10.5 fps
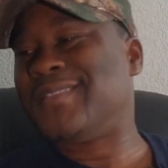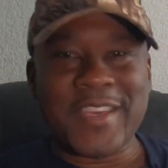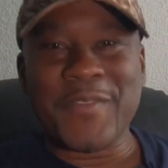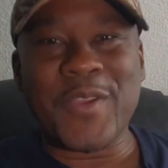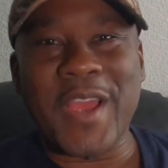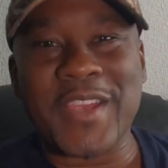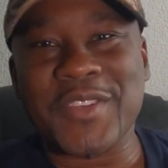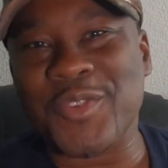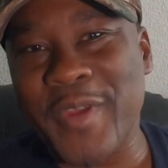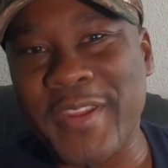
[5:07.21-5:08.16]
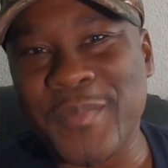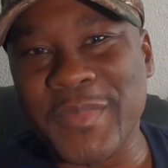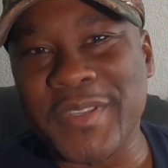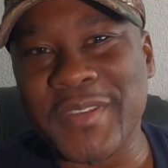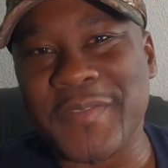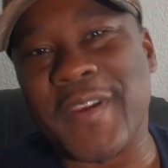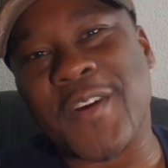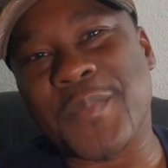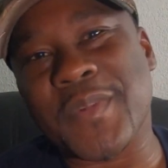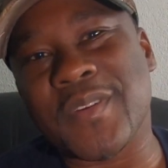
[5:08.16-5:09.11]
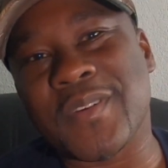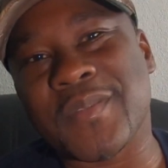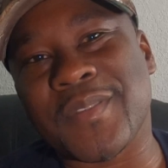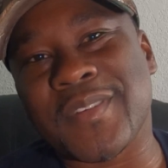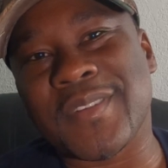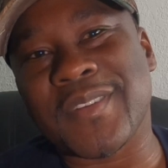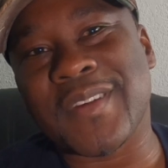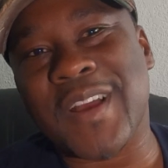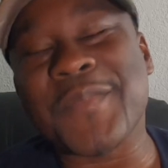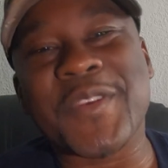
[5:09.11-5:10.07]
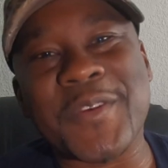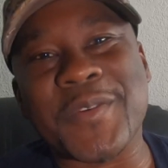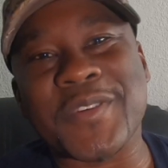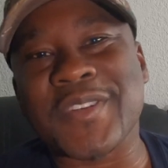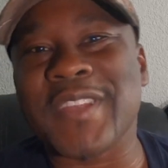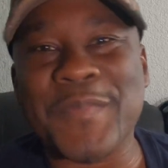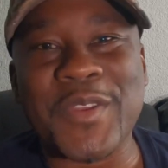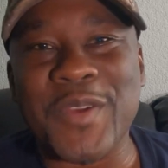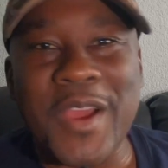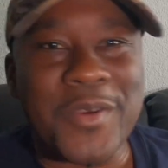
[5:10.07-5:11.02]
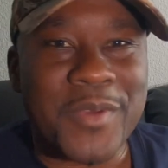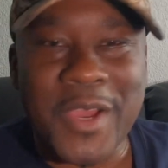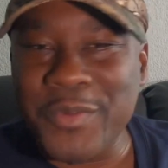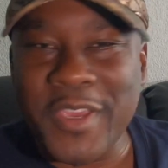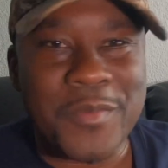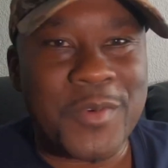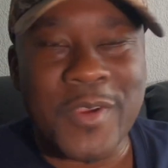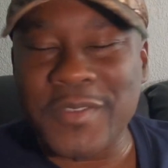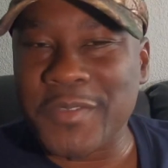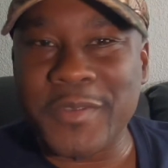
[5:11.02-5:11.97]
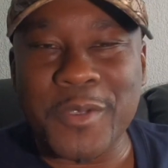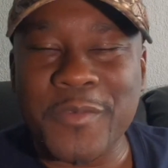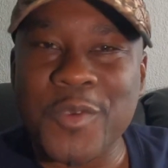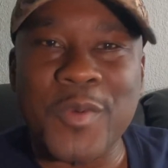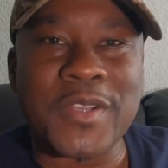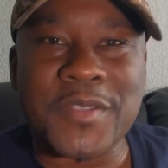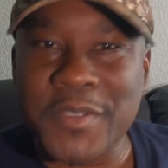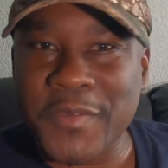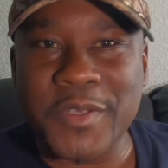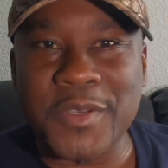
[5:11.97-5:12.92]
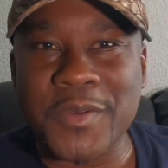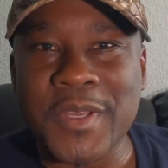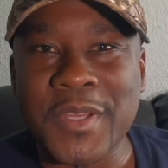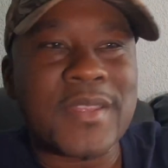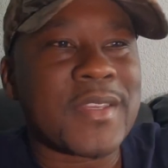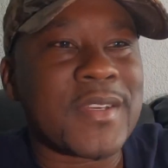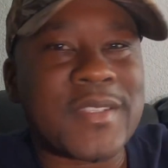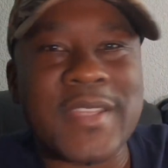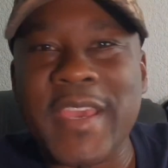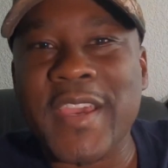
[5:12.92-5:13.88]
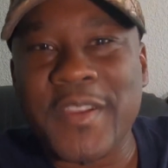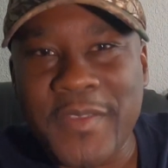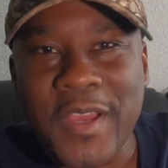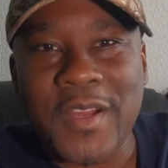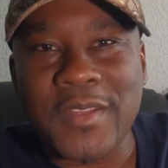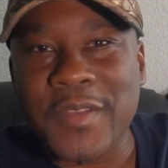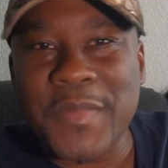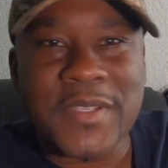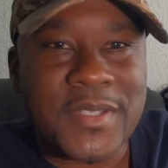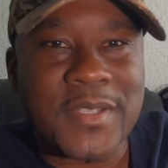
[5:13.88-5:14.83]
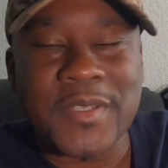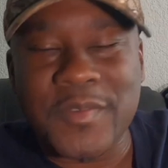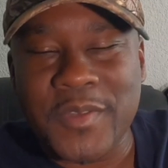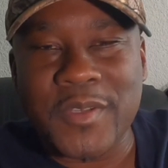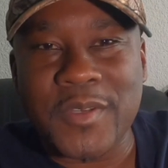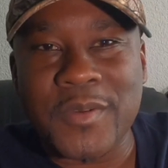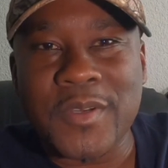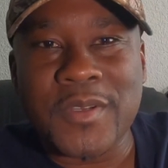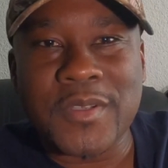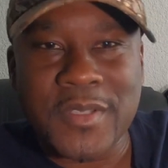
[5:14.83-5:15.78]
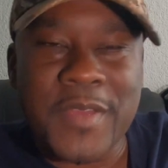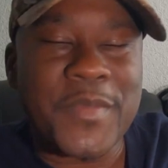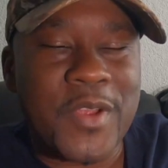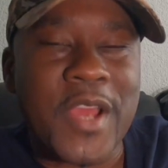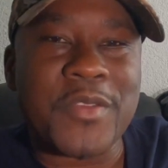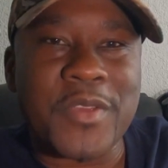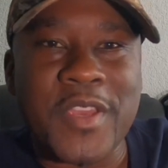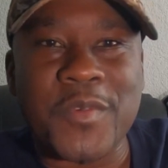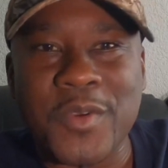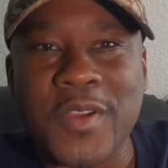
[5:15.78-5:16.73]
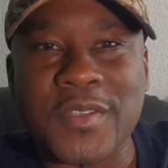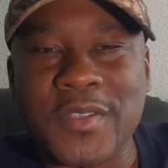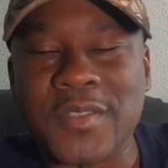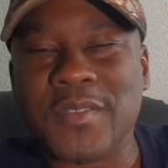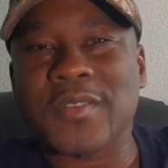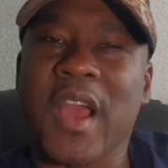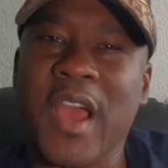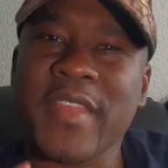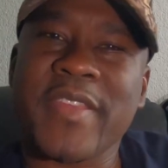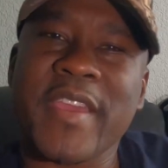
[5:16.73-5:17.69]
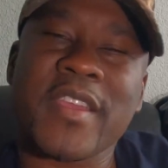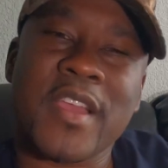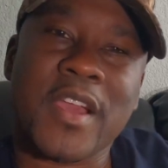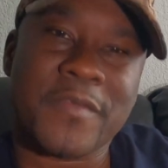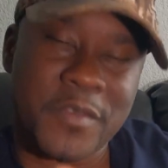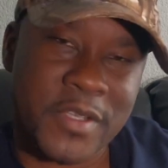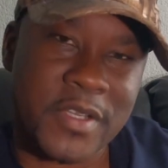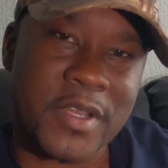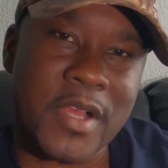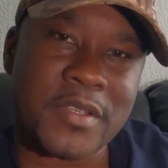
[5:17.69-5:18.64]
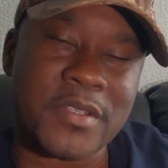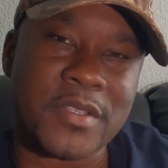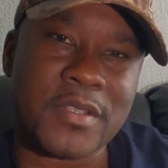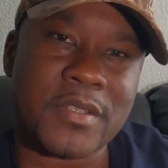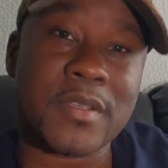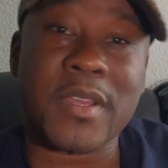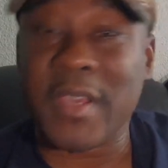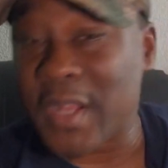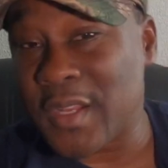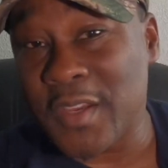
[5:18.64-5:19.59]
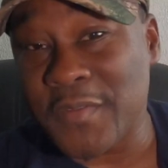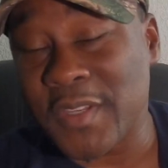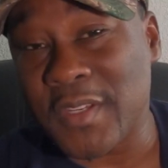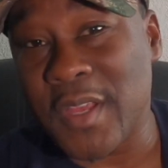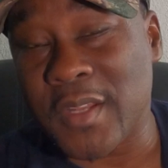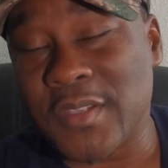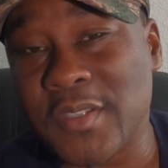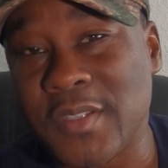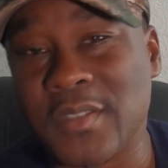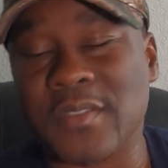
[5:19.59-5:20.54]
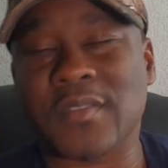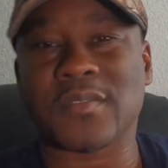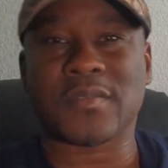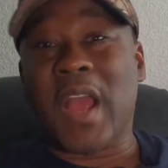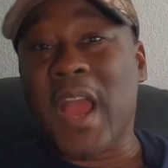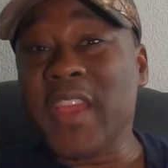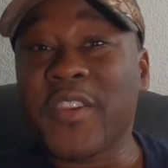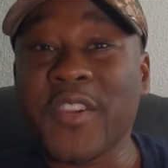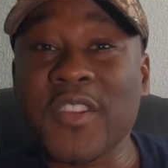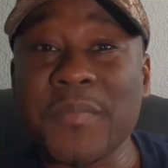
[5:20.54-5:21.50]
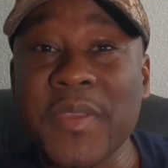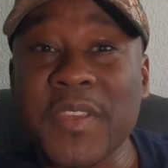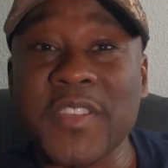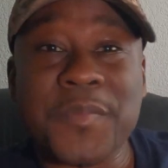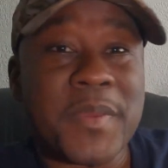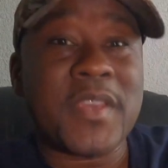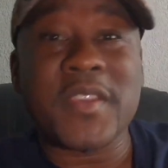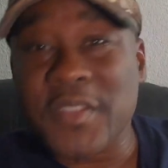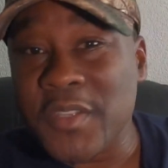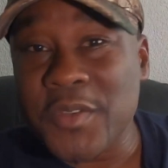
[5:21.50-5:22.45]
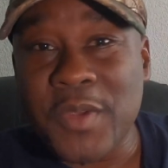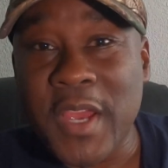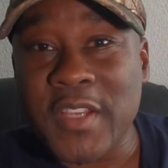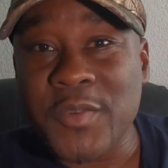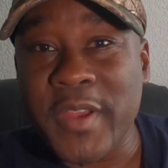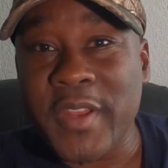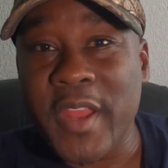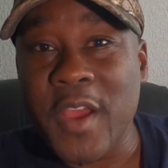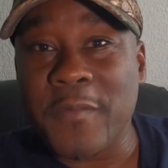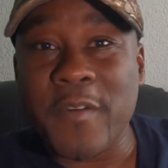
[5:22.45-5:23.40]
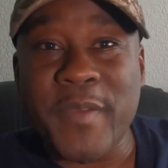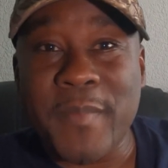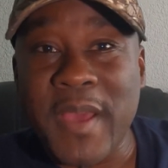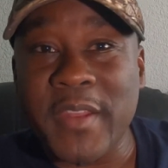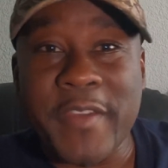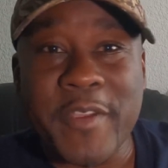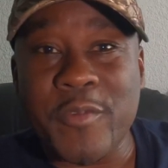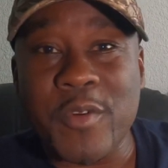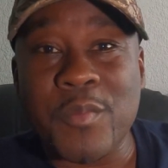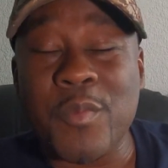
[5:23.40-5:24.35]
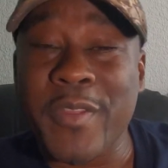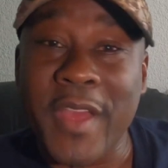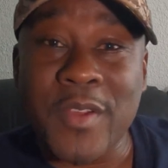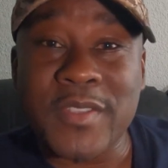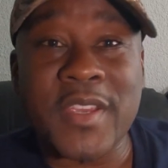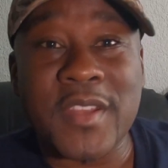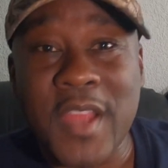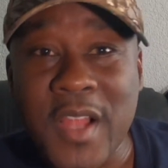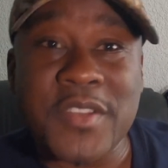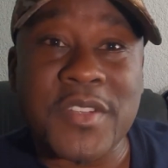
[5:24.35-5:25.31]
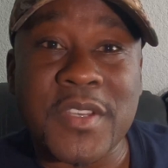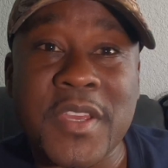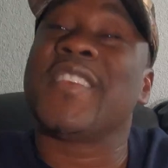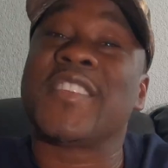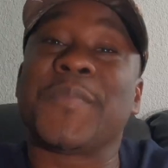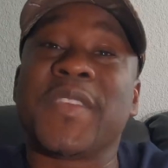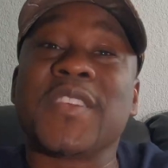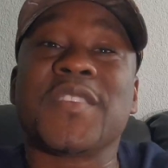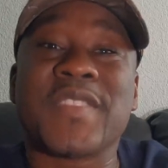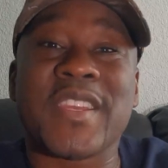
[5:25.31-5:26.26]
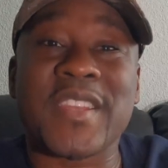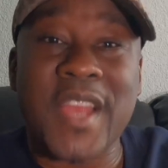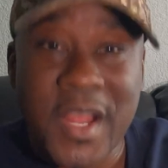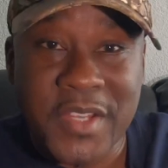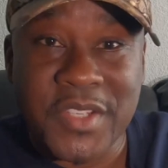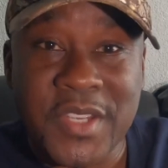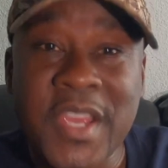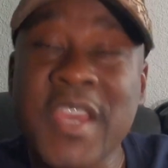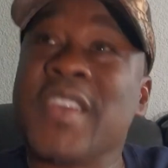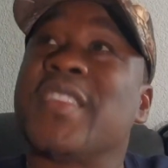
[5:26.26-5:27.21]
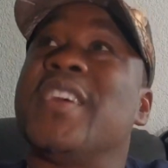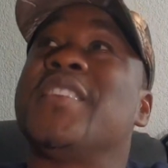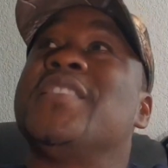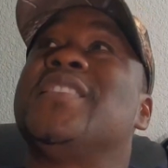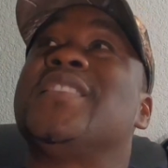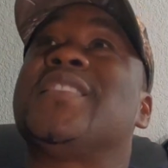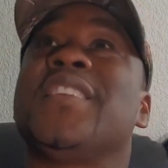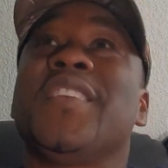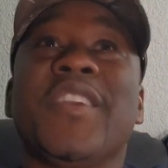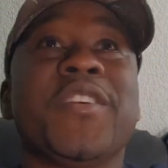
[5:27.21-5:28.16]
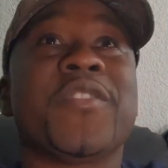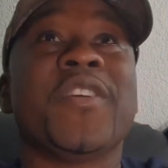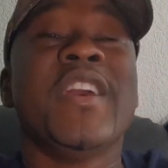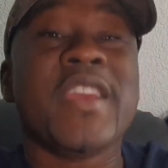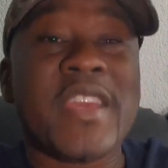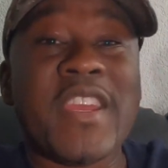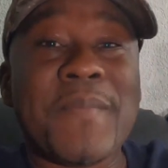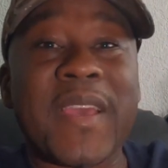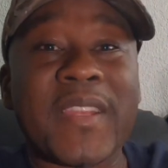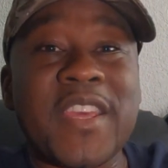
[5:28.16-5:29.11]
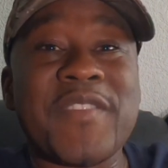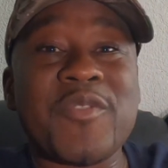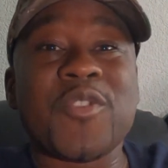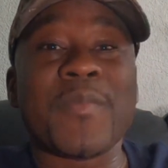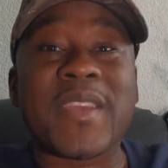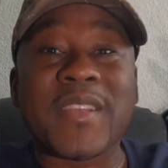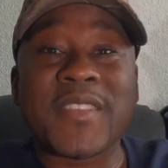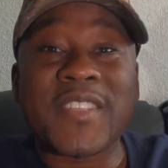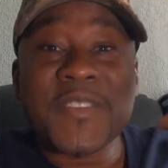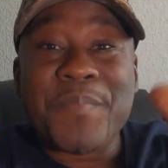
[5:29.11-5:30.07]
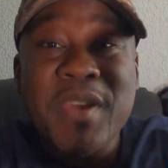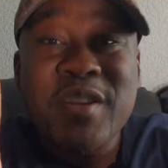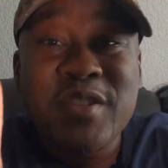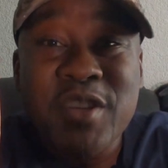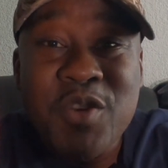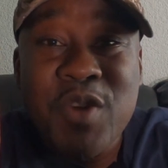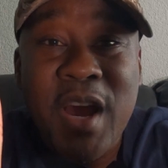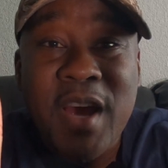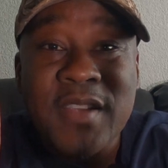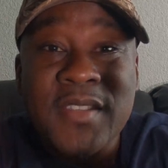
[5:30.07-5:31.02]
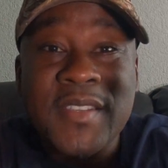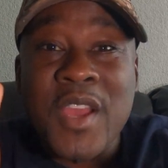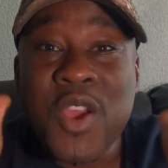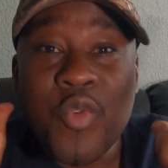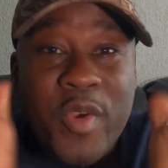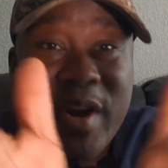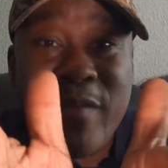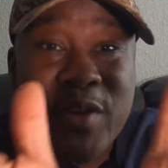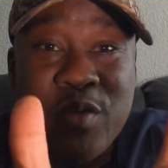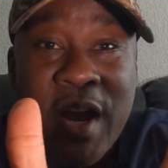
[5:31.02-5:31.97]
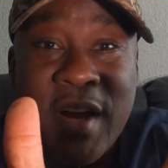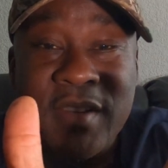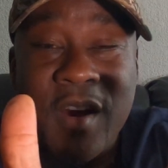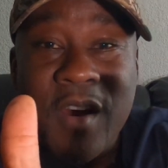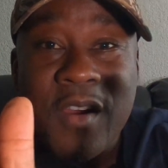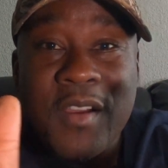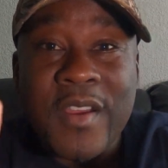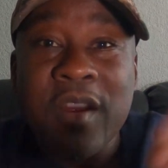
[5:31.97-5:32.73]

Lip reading: If you guys just randomly found me, I'm curious, just let me know how you came across this video. If you're watching this video, the 10 of y'all that may see this video, just let me know how you came across it. I thank God for technology, and I love technology. I couldn't be speaking to you guys right now from in my living room without technology. It's because of technology that I can sit here in my living room and speak to you guys, wherever you guys are.